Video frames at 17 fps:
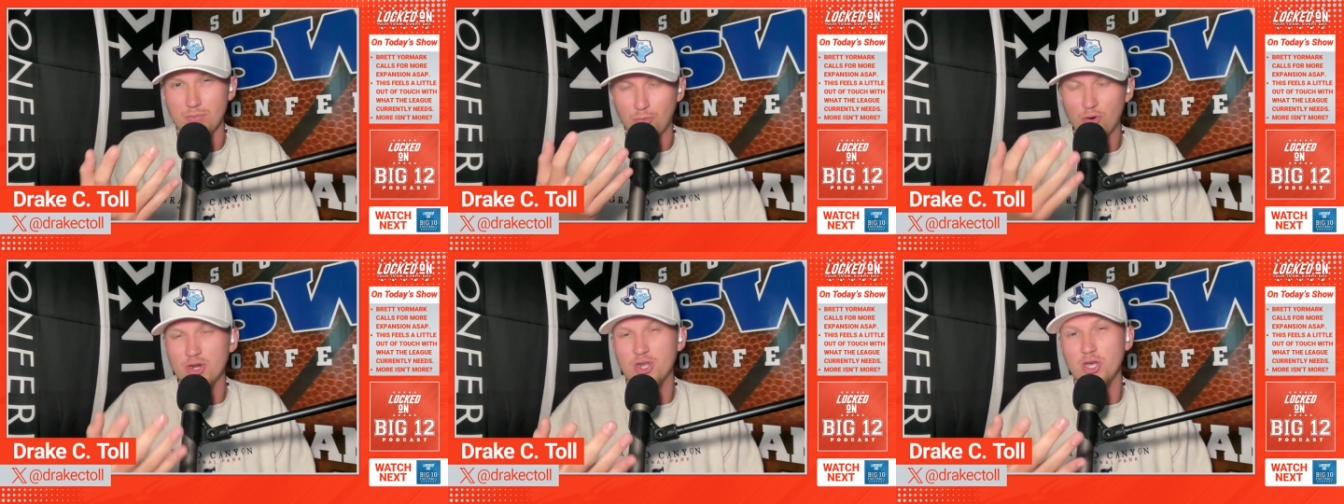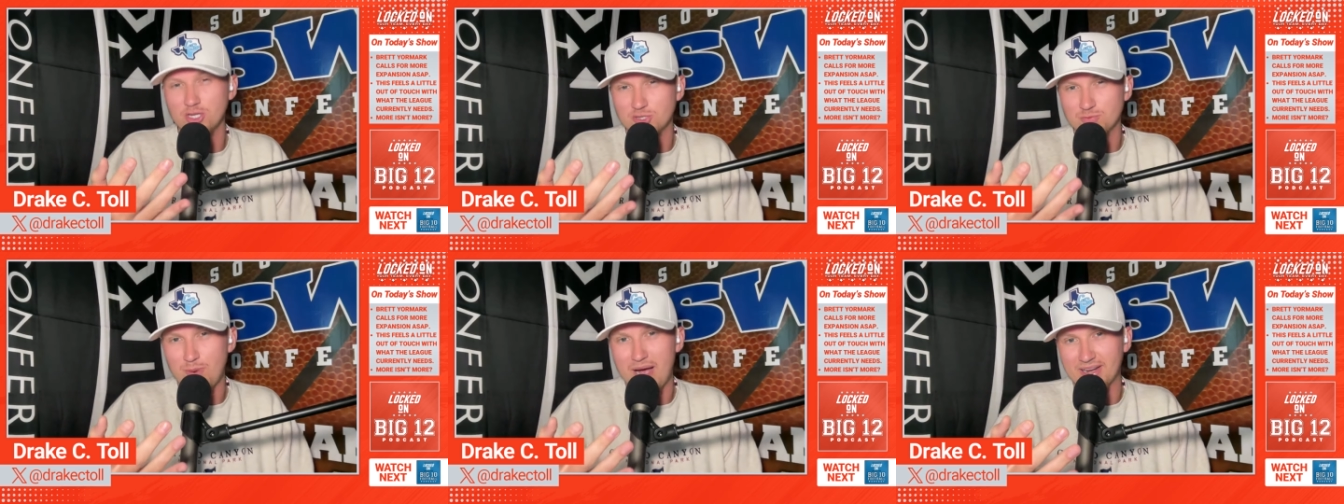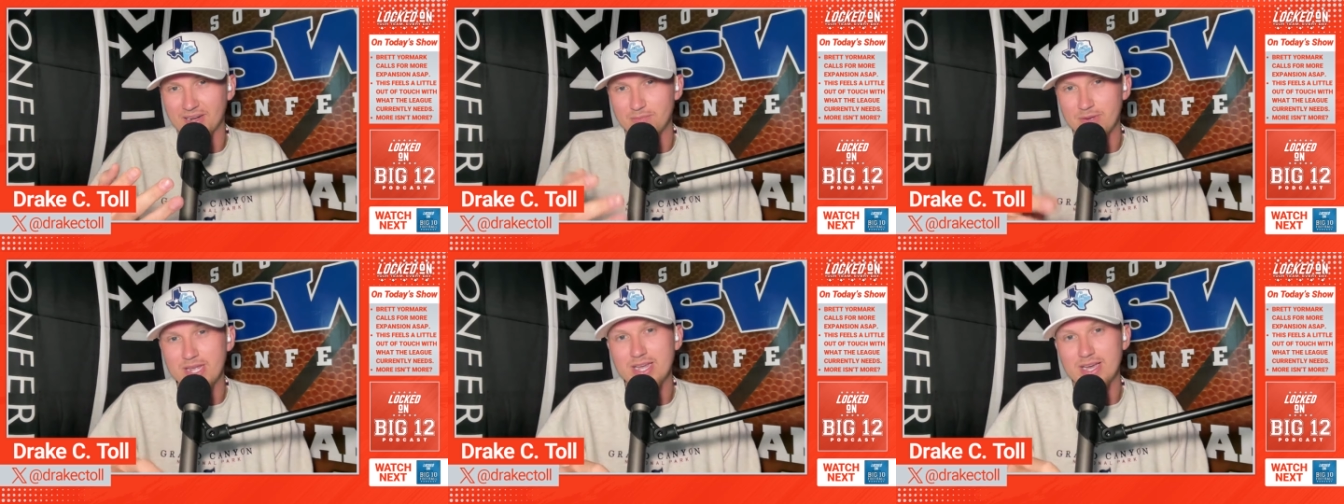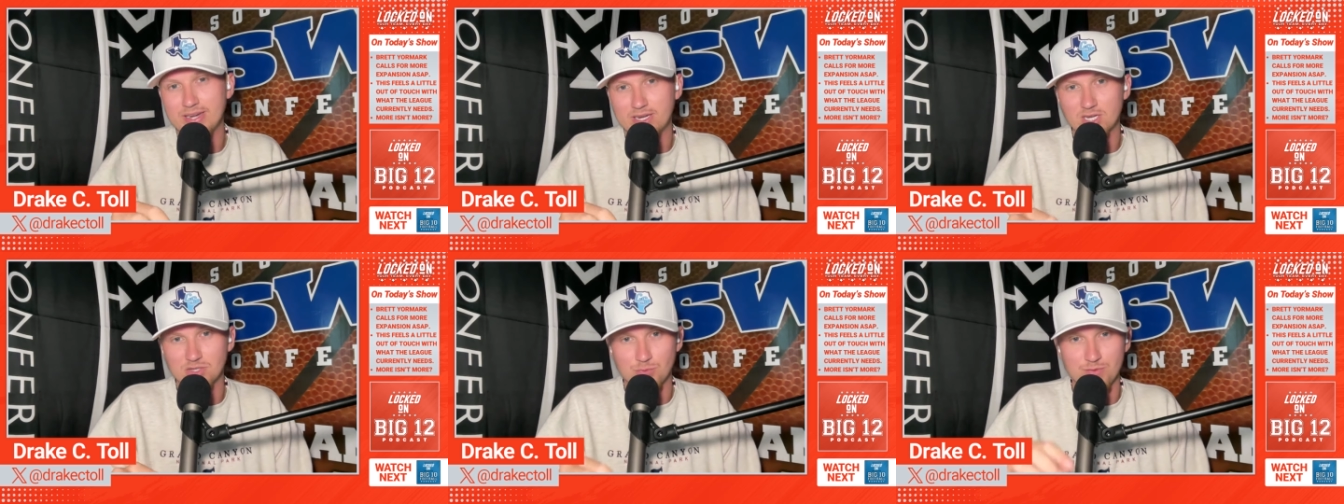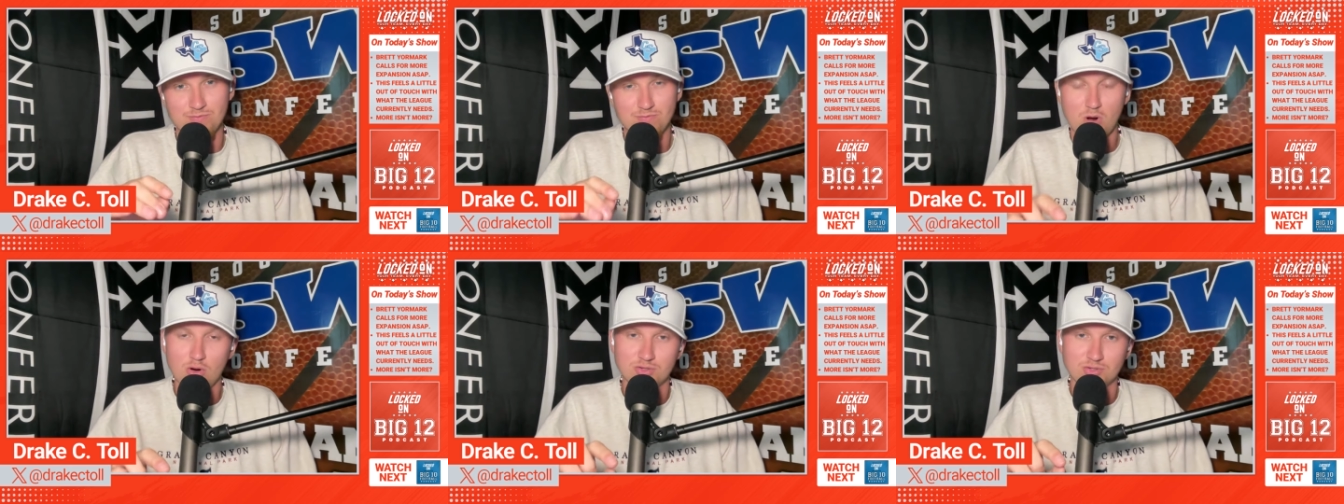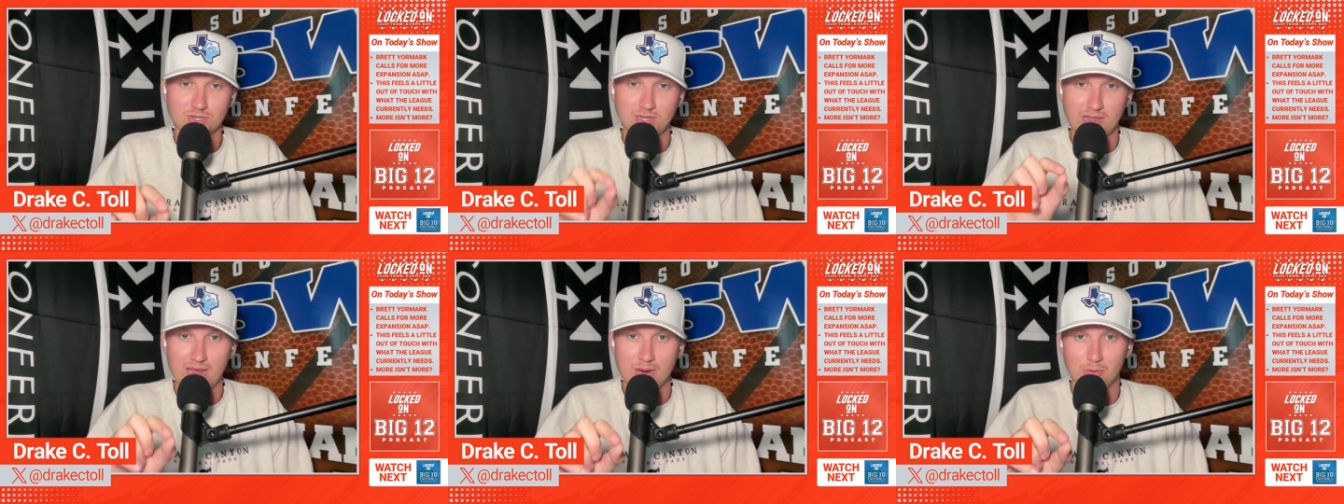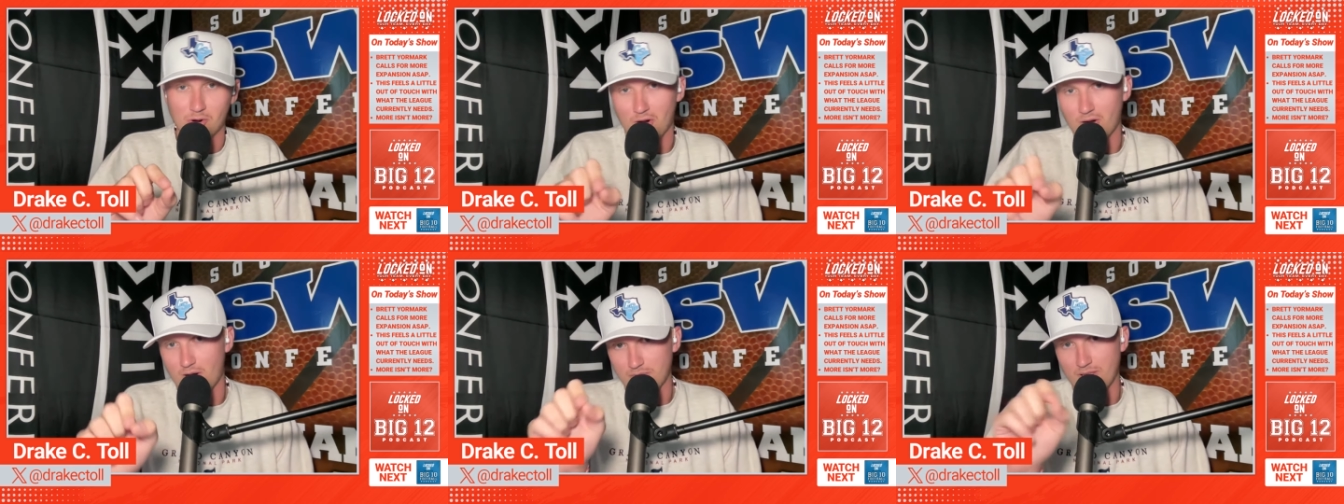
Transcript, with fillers: pretty good spot to be in because we've mostly labeled our,